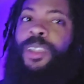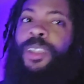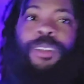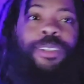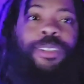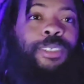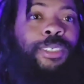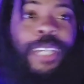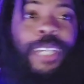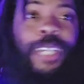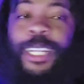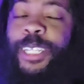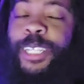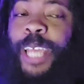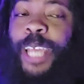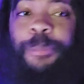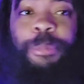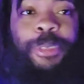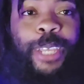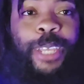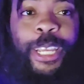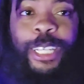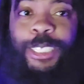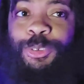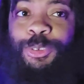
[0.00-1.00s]
It's not the type
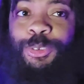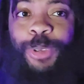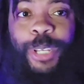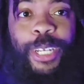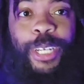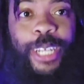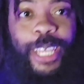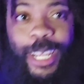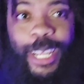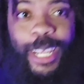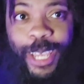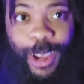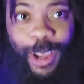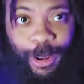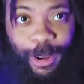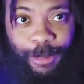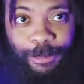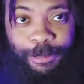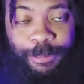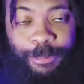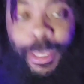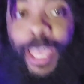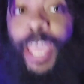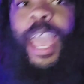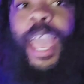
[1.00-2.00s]
of things that we need here.
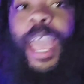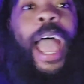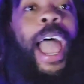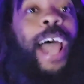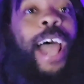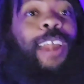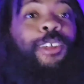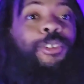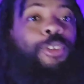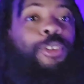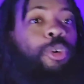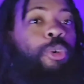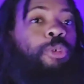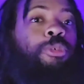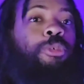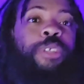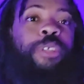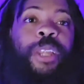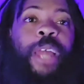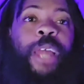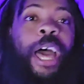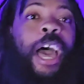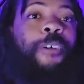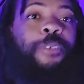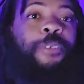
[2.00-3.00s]
I don't know who's
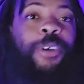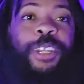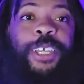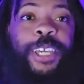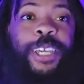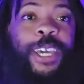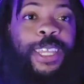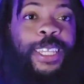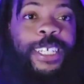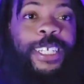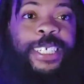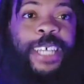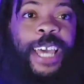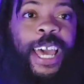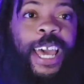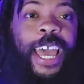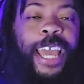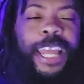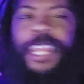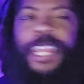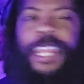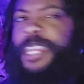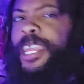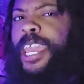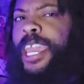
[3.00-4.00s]
alive on the other side.